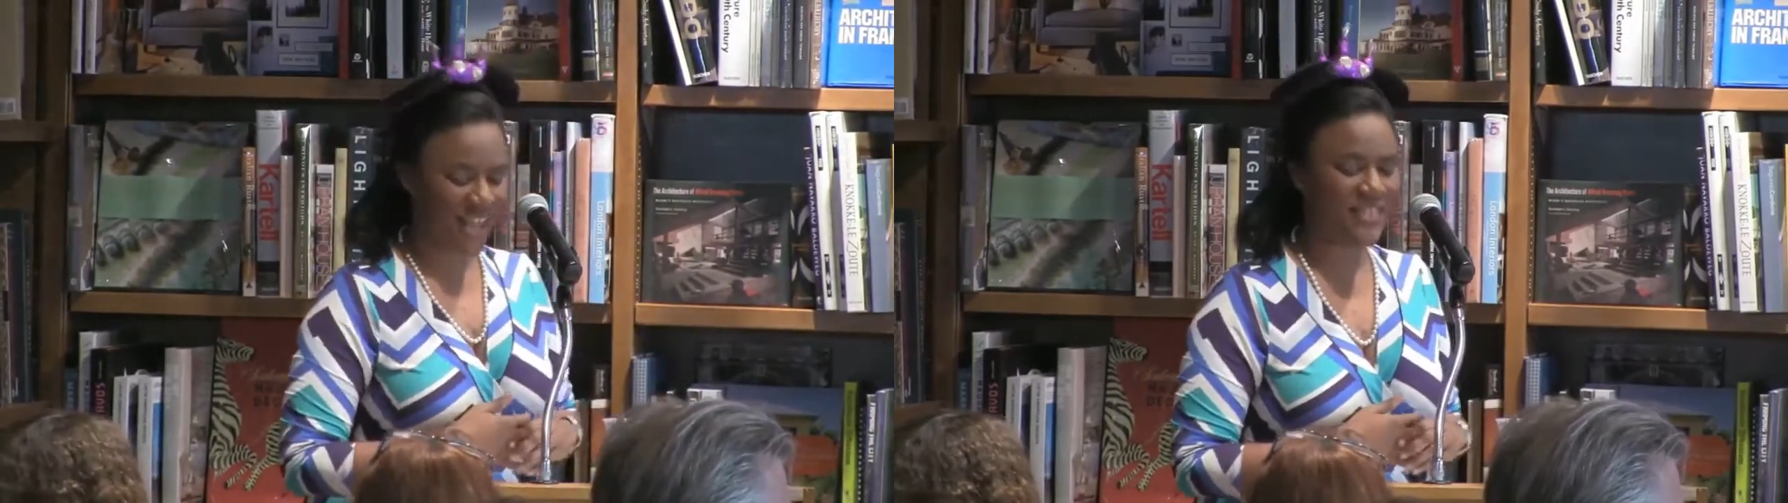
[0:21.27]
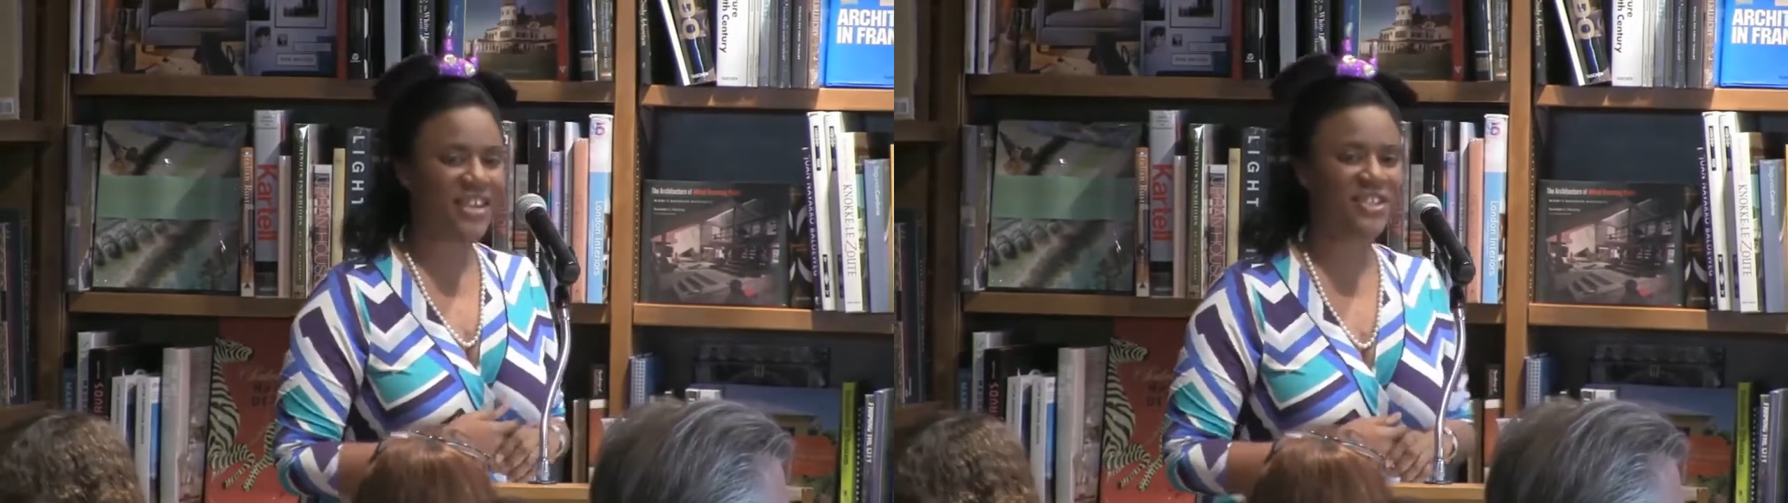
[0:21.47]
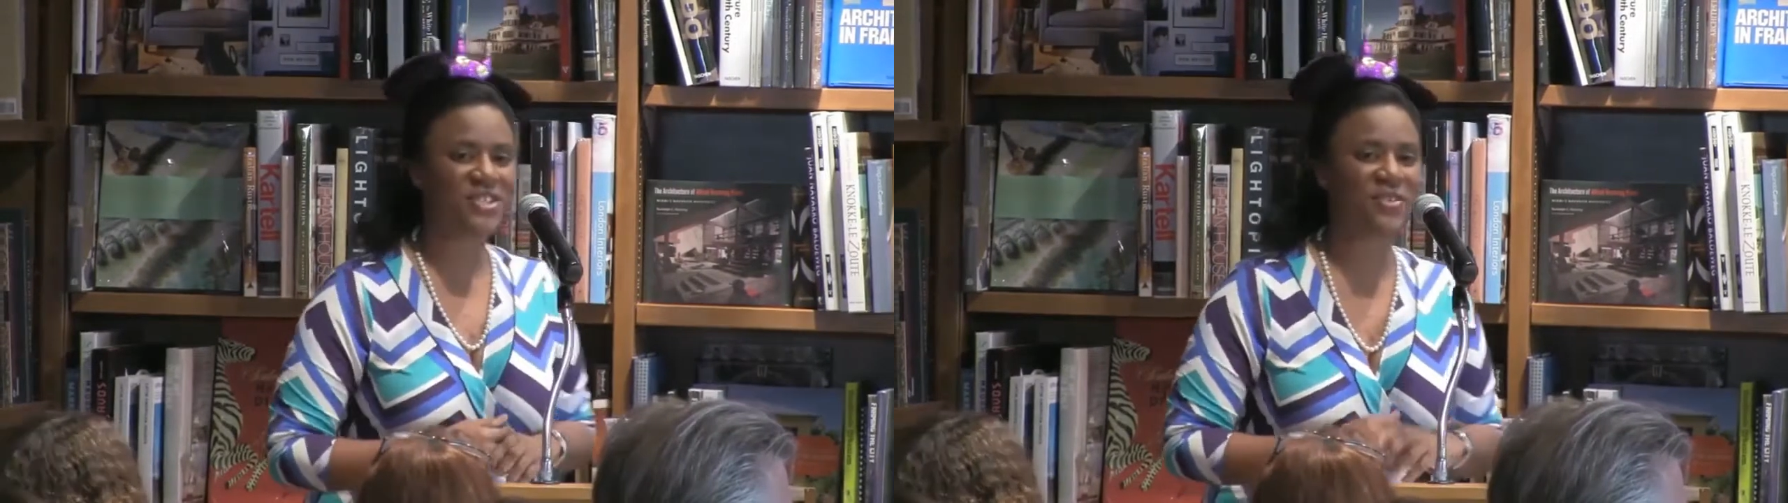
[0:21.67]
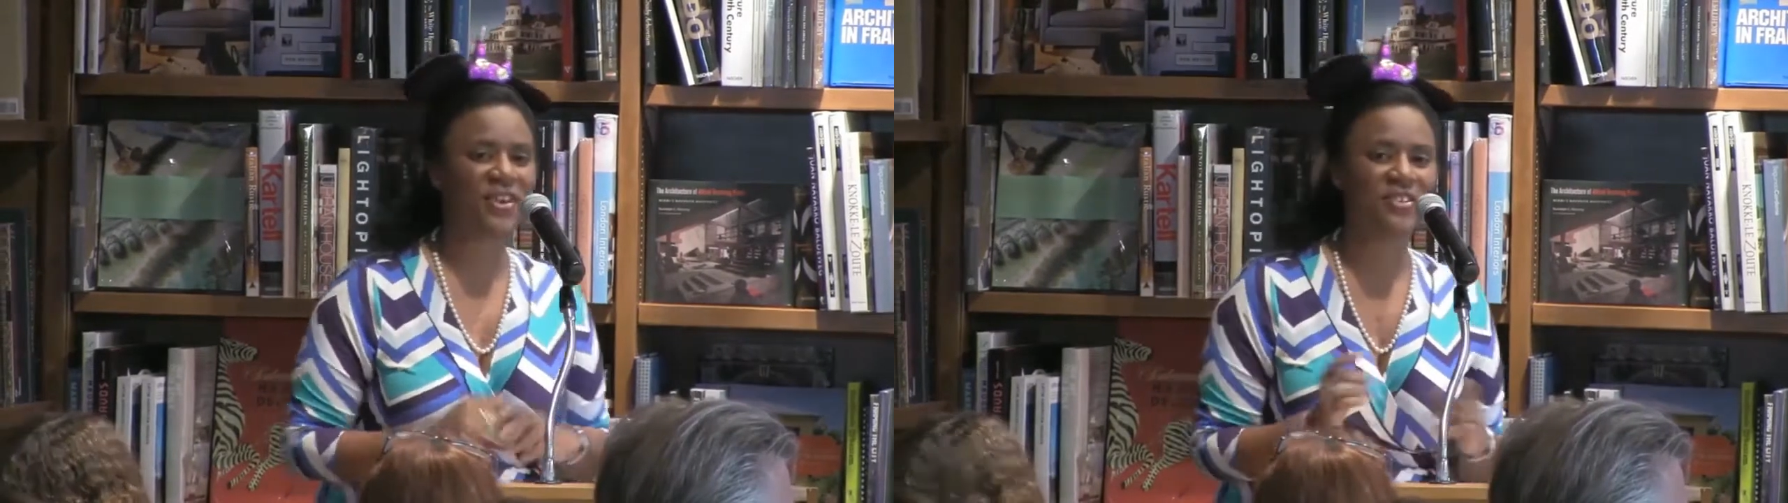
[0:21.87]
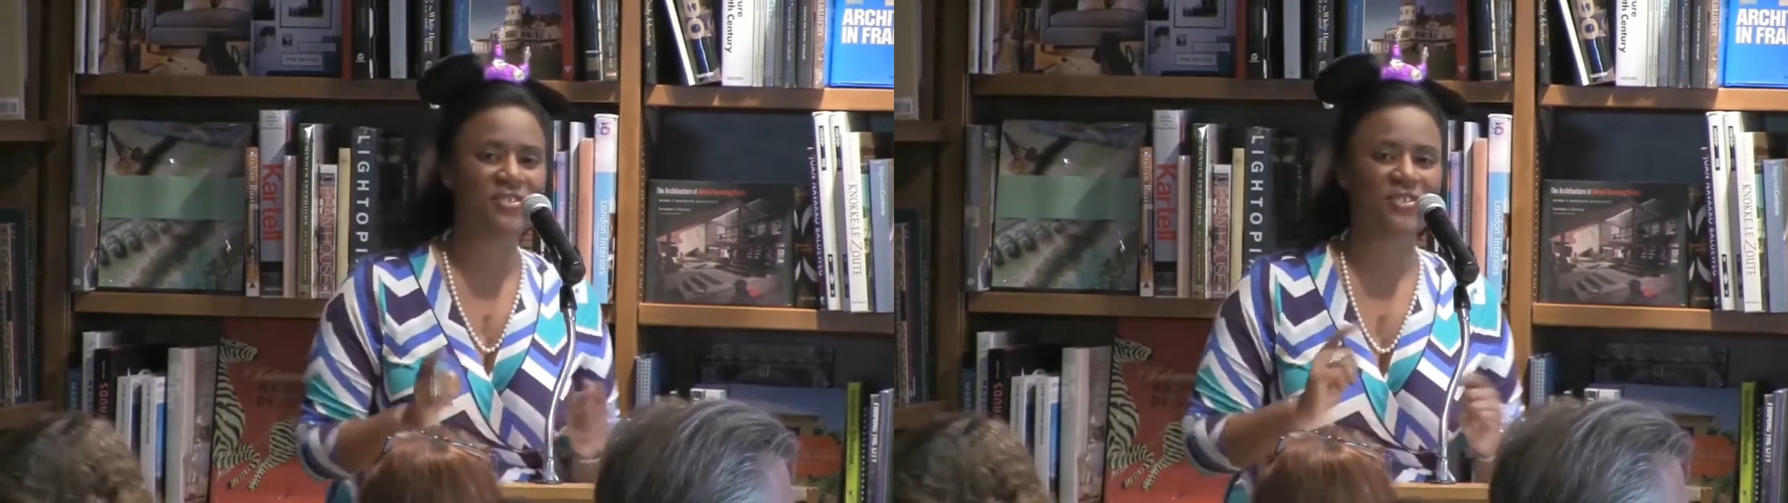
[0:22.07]
and thanks to
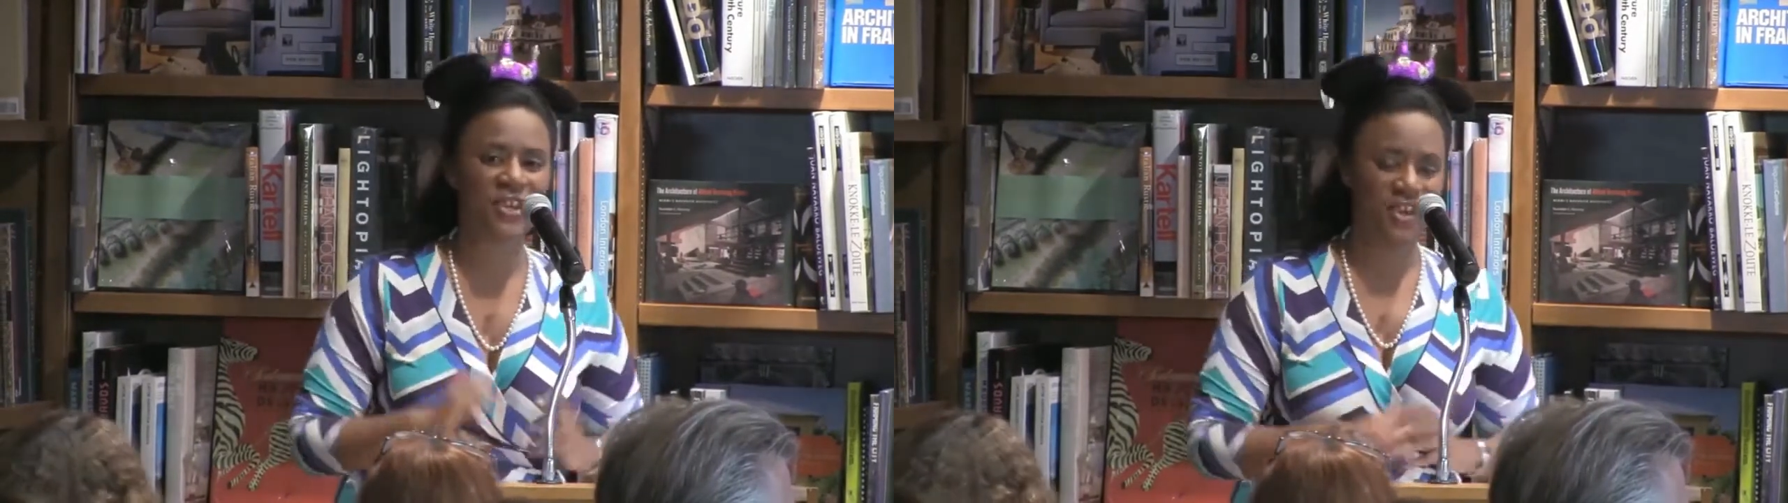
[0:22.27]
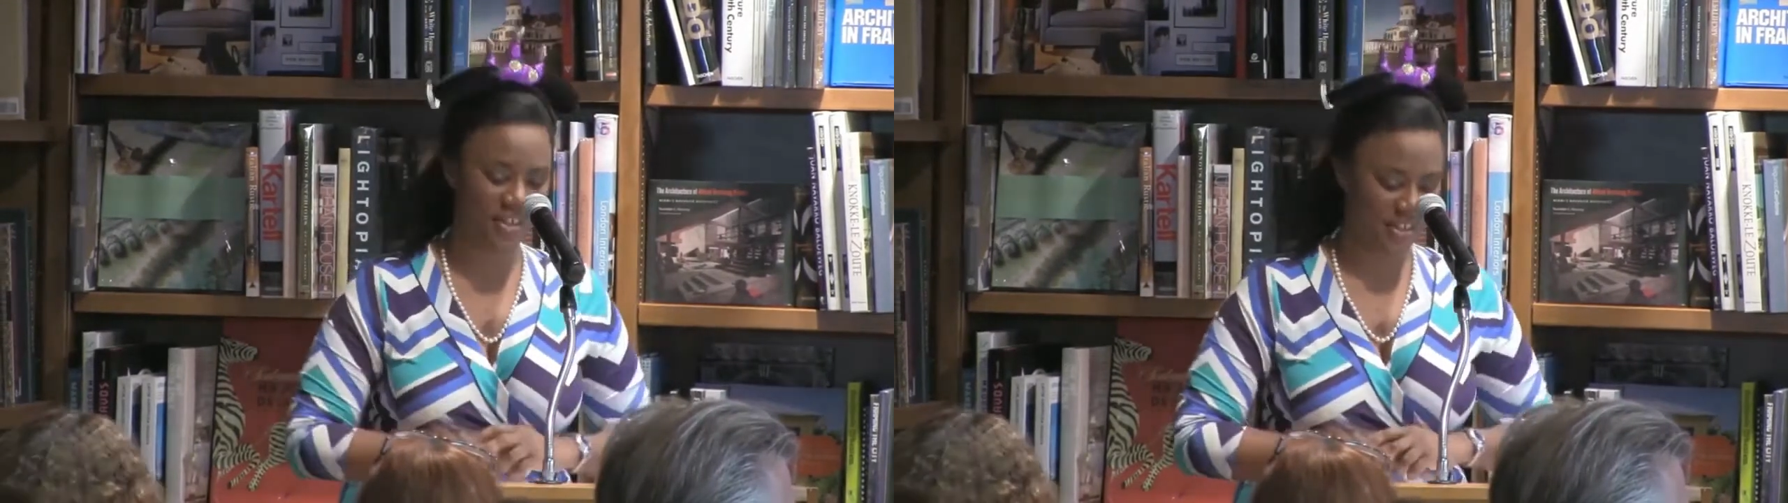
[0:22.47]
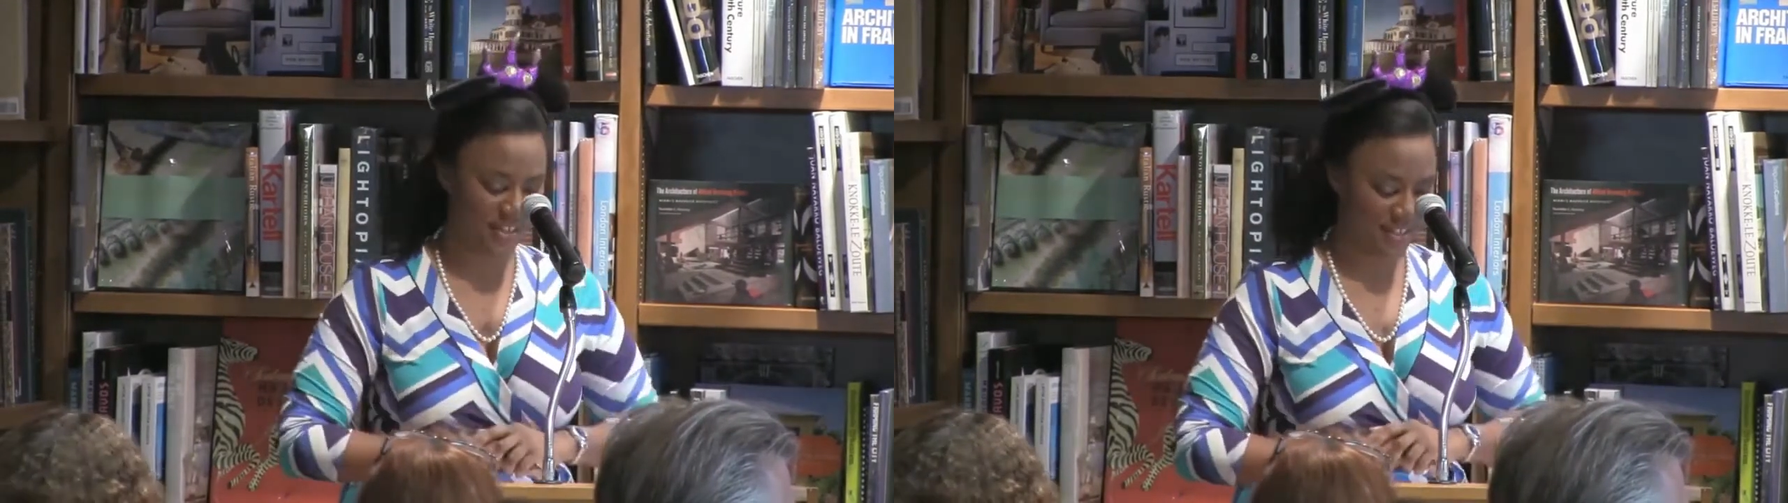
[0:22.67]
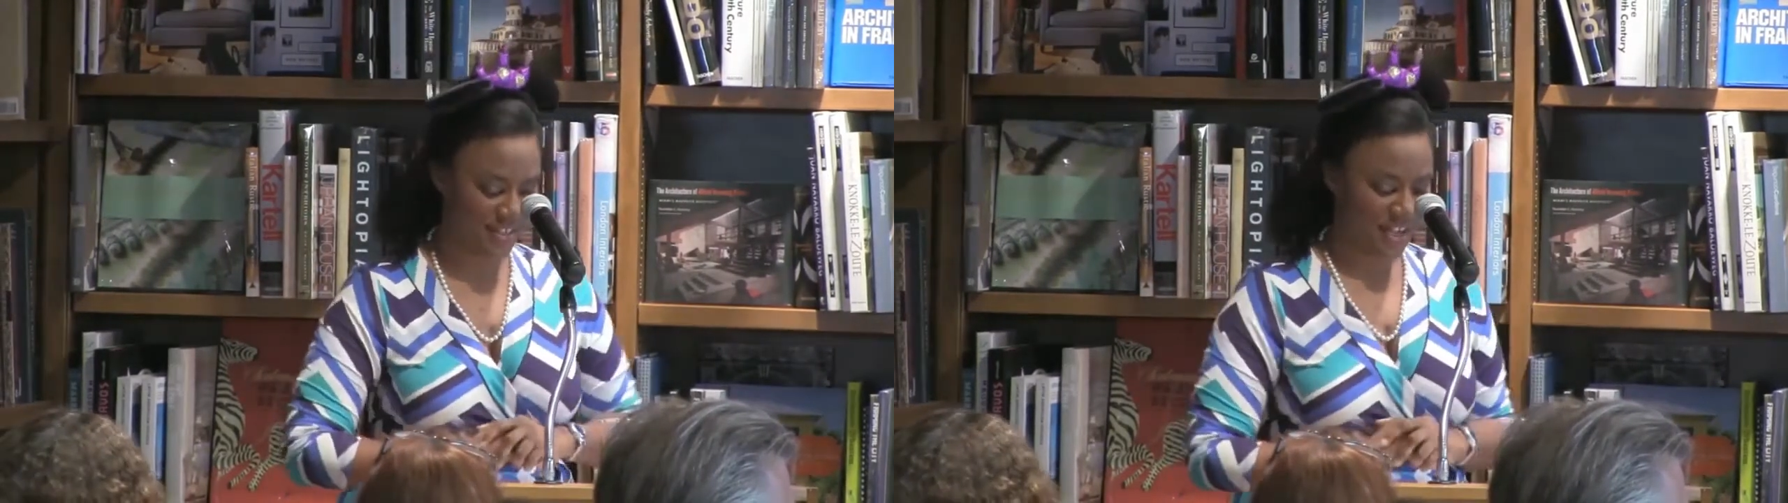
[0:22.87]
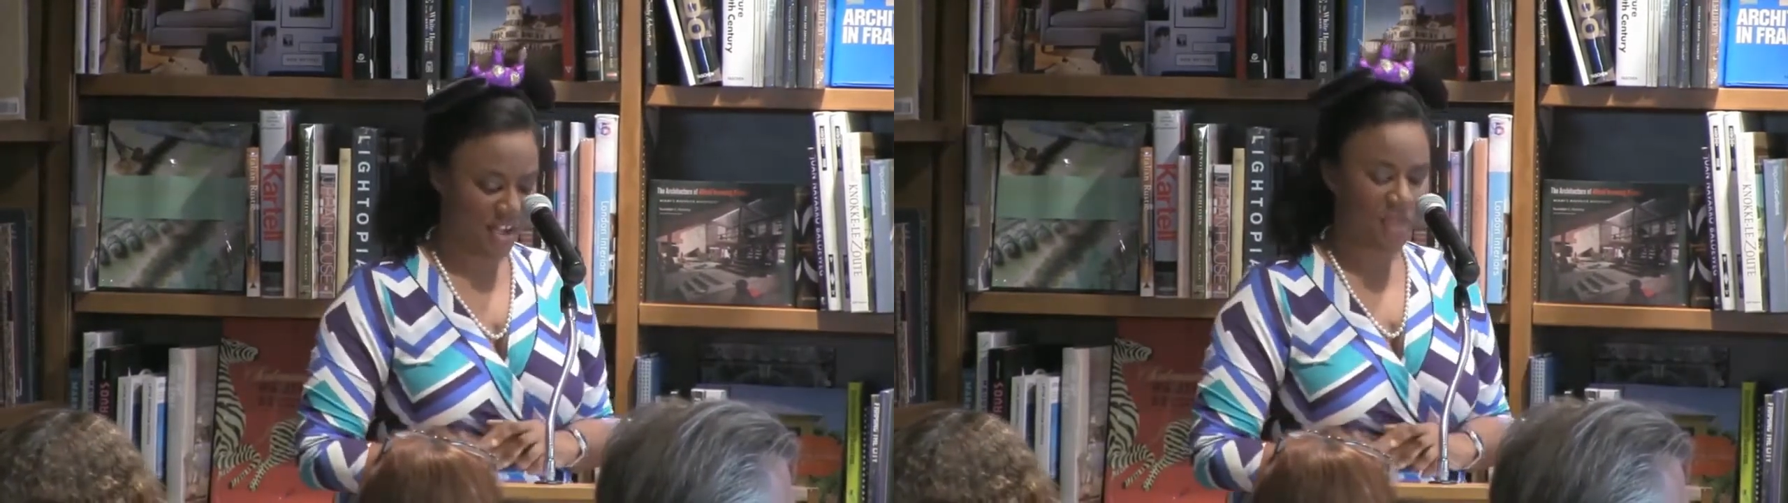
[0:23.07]
our internet audience